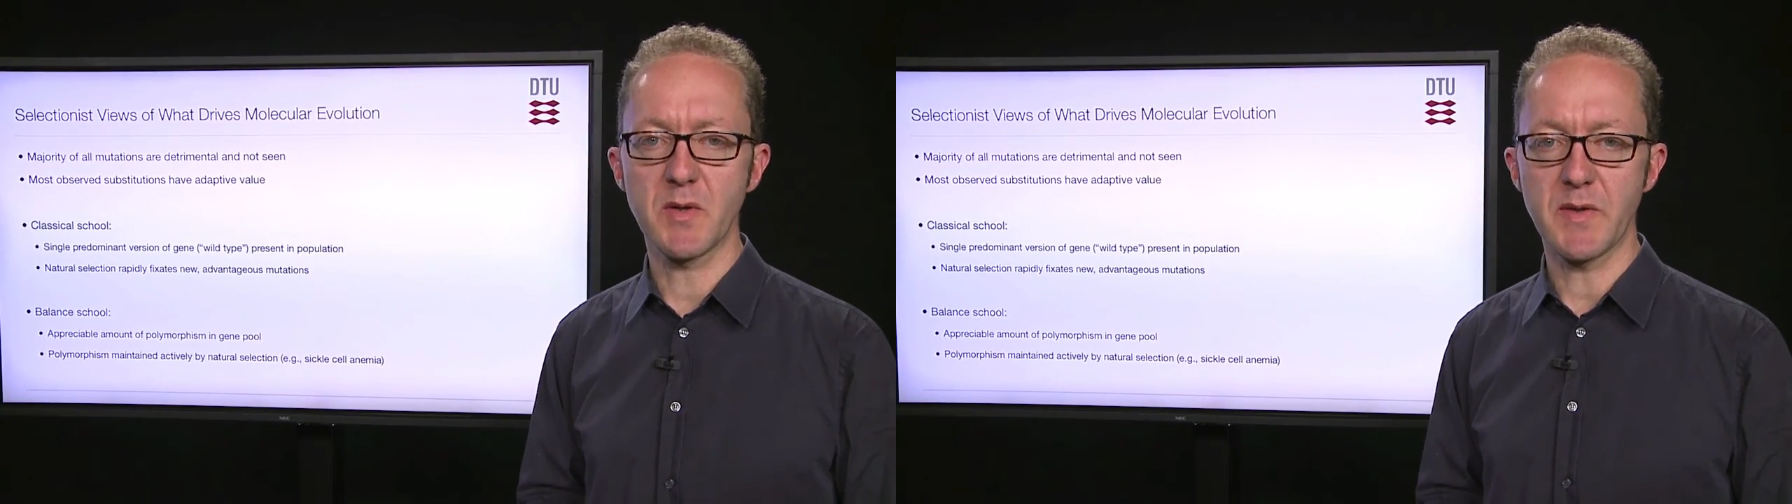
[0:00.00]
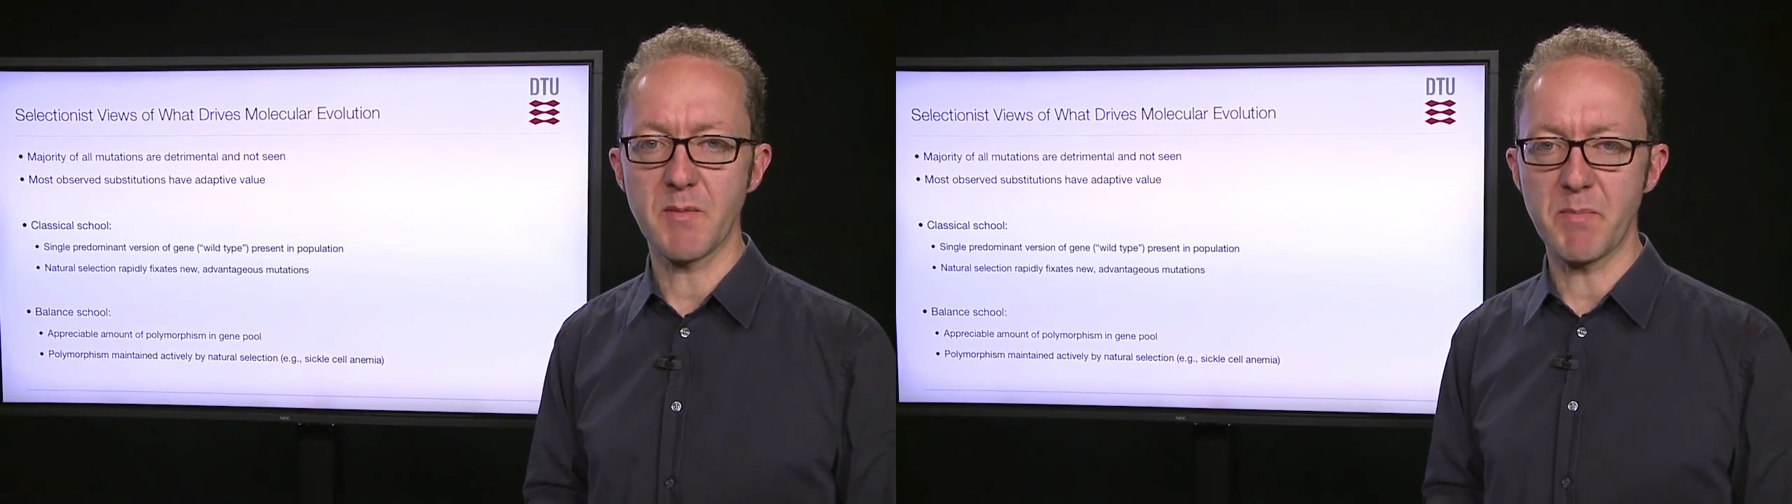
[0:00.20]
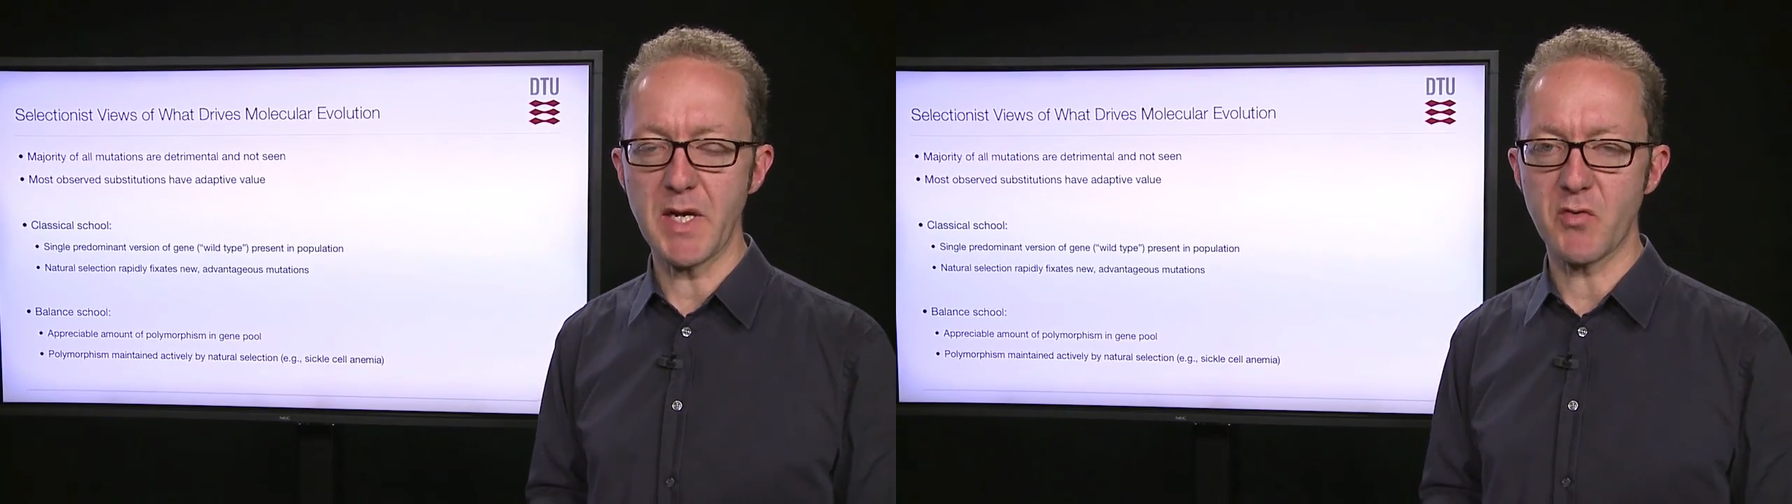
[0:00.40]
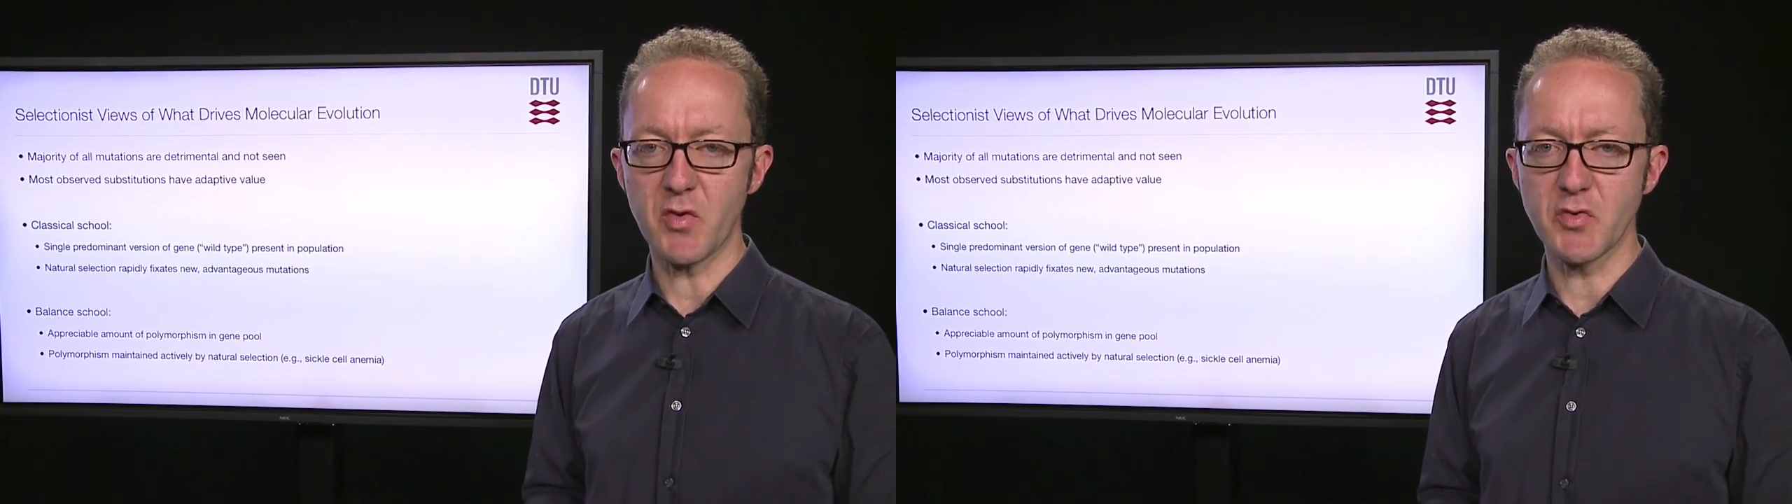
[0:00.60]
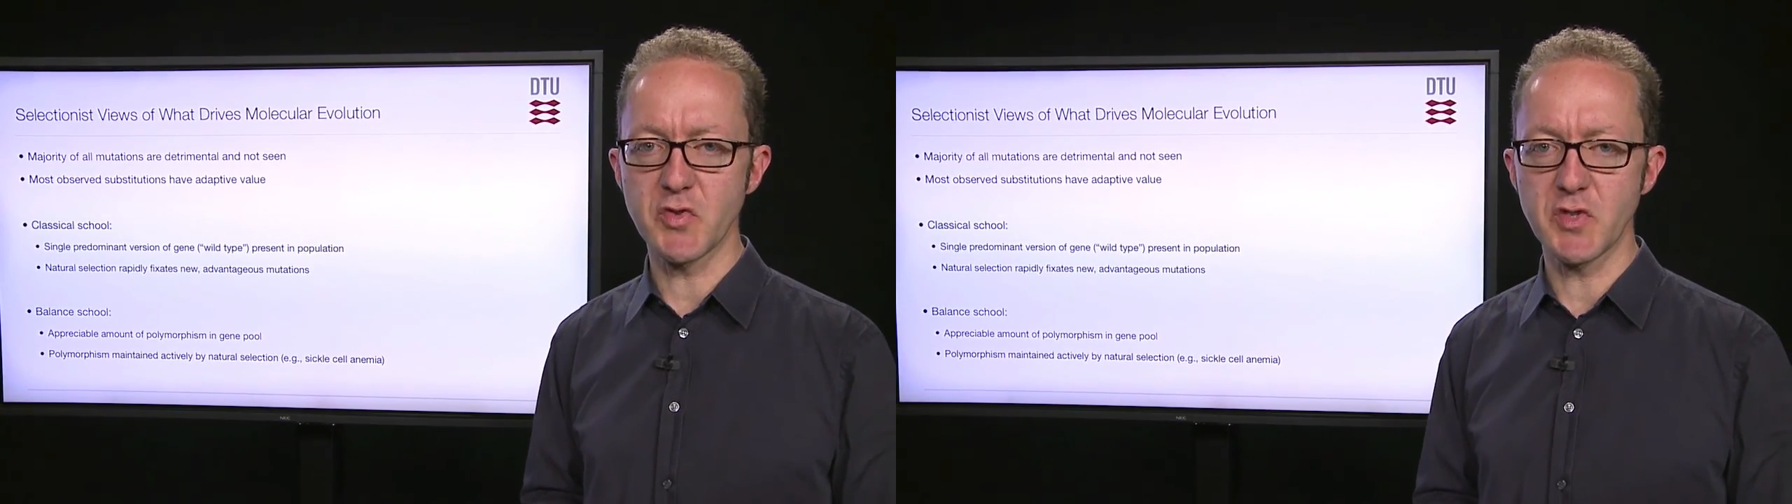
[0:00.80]
that binds
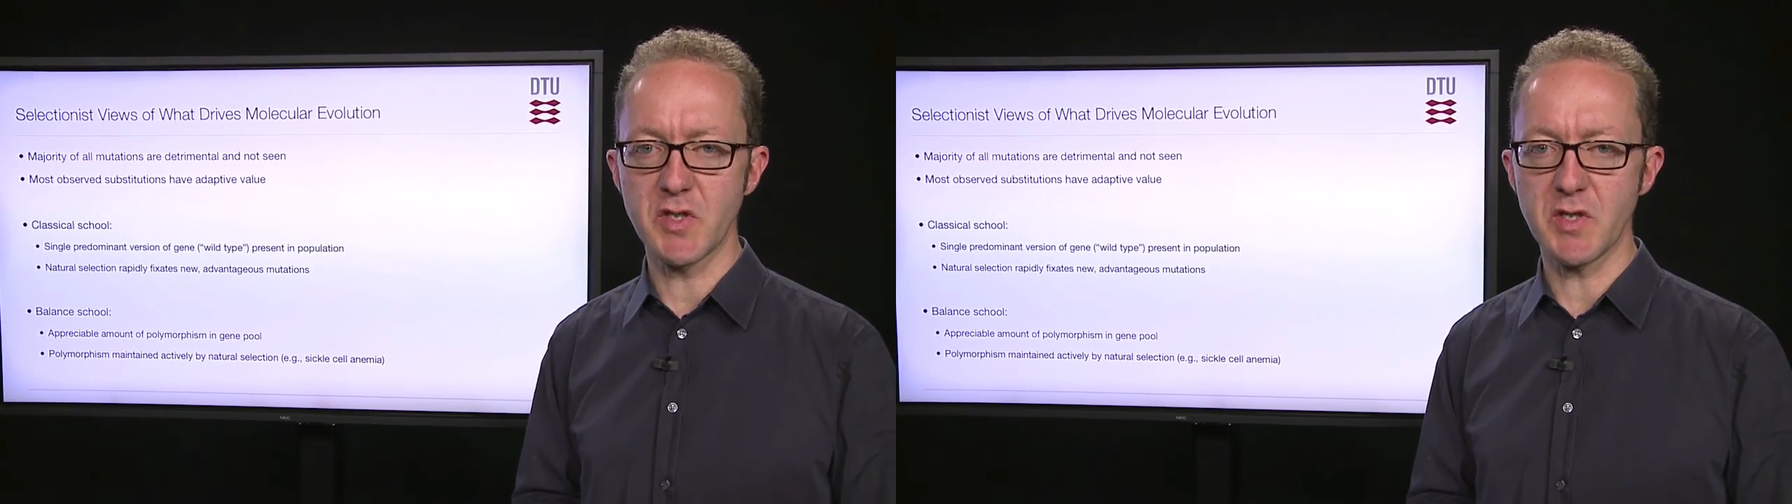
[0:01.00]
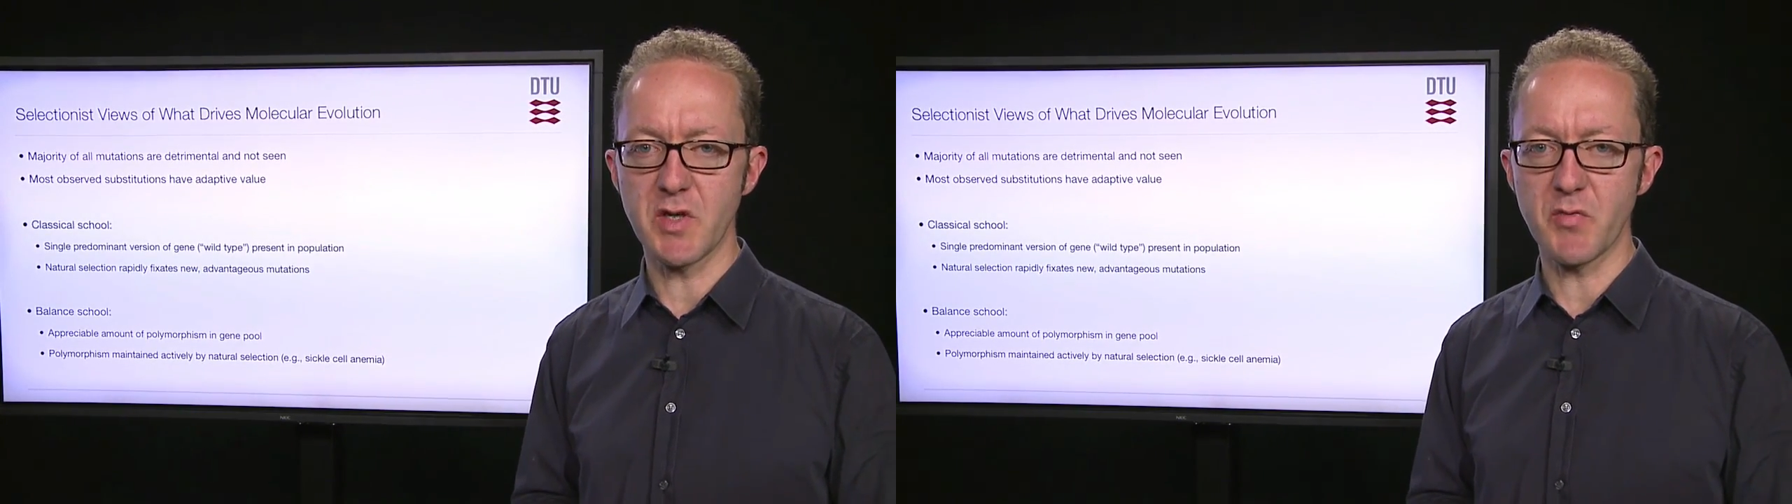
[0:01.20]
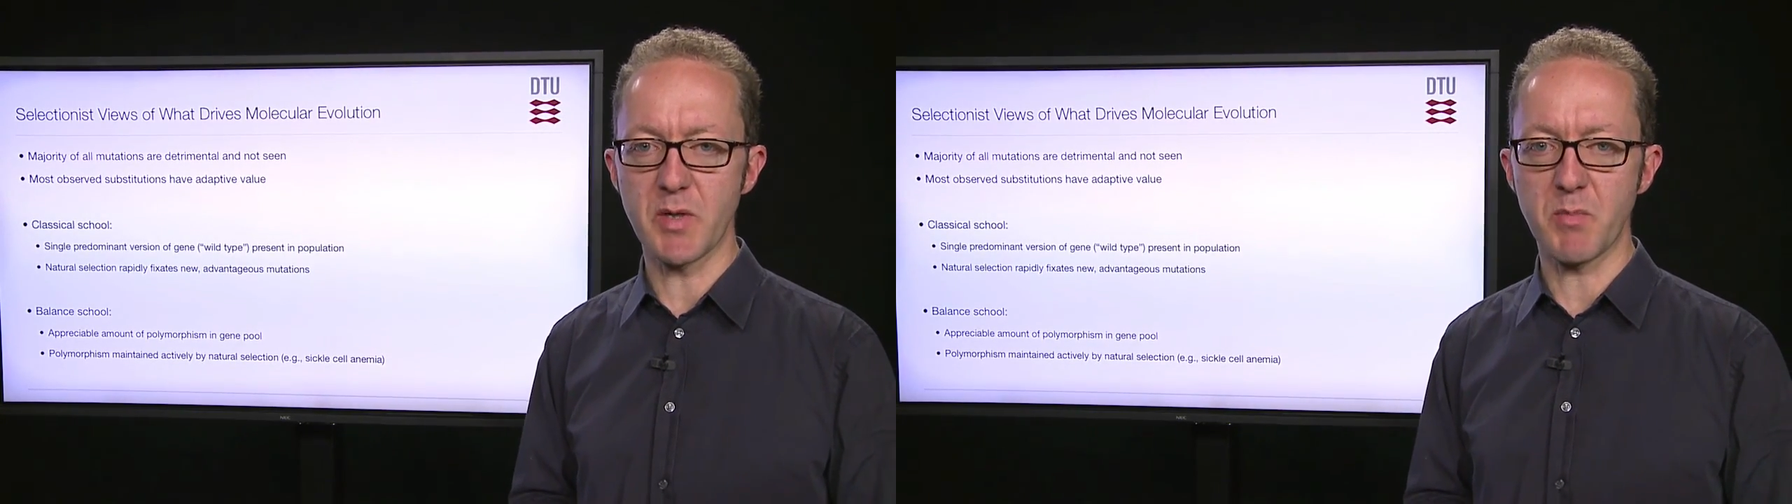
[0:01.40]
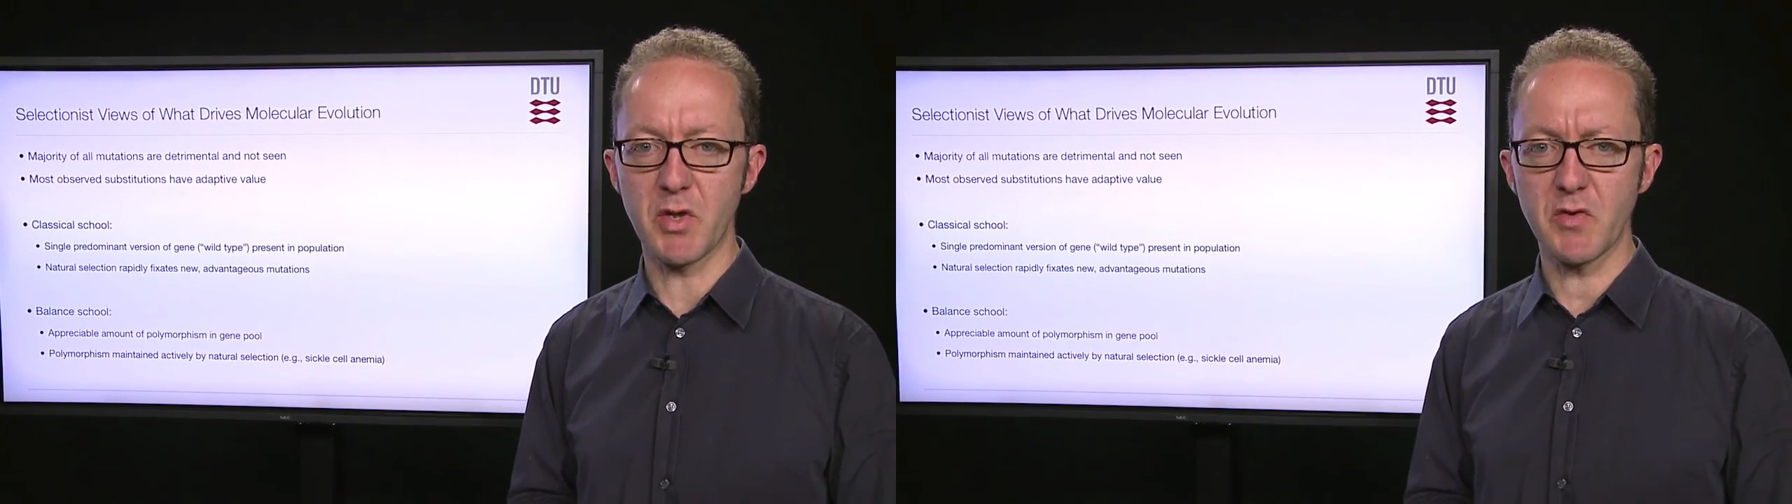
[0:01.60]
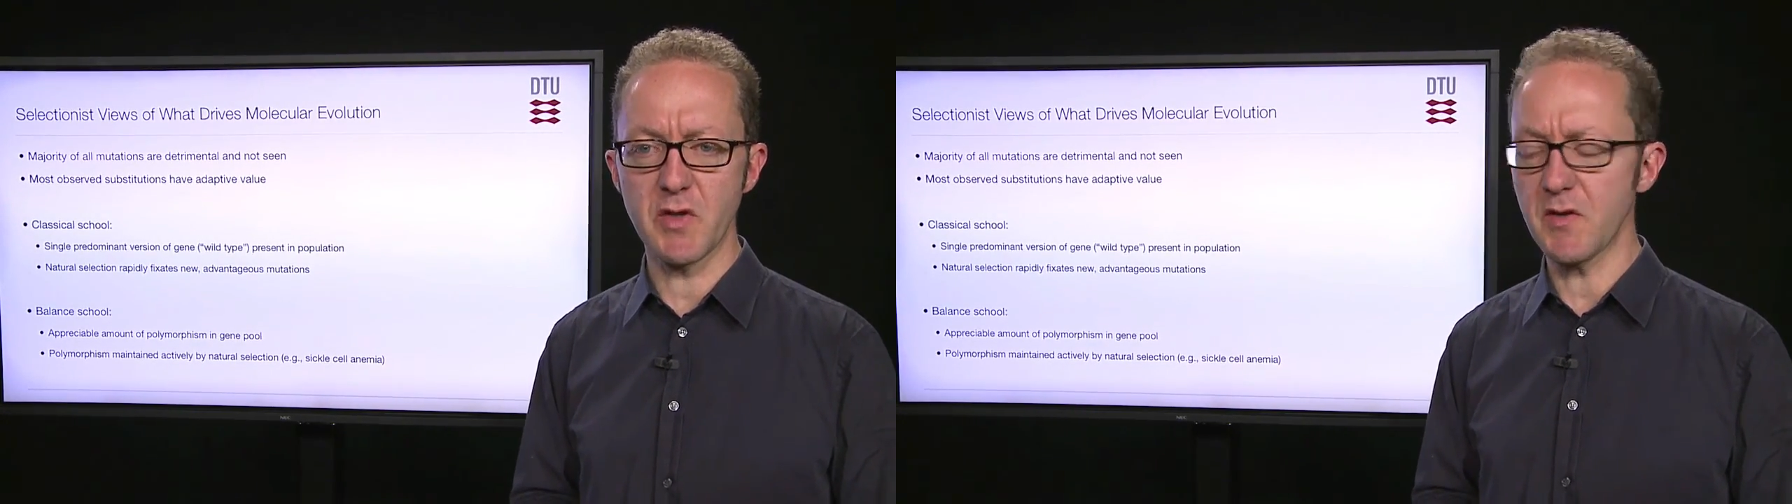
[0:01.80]
oxygen in our red
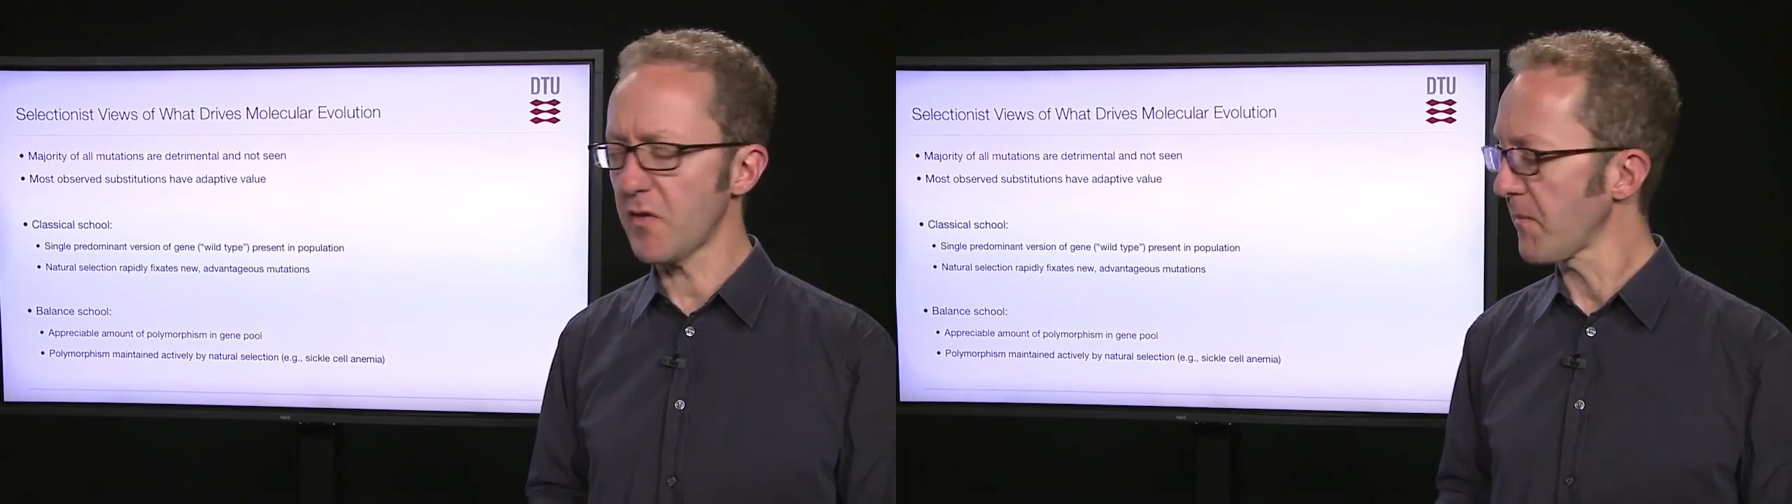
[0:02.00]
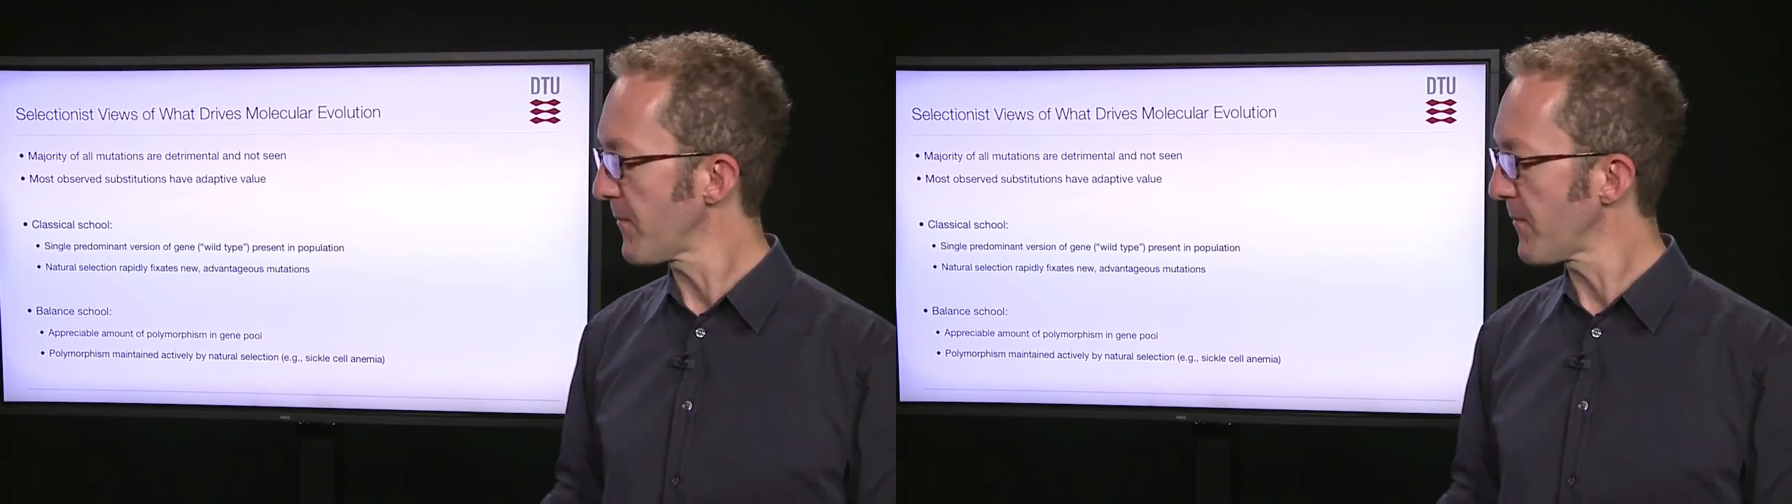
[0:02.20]
blood cells.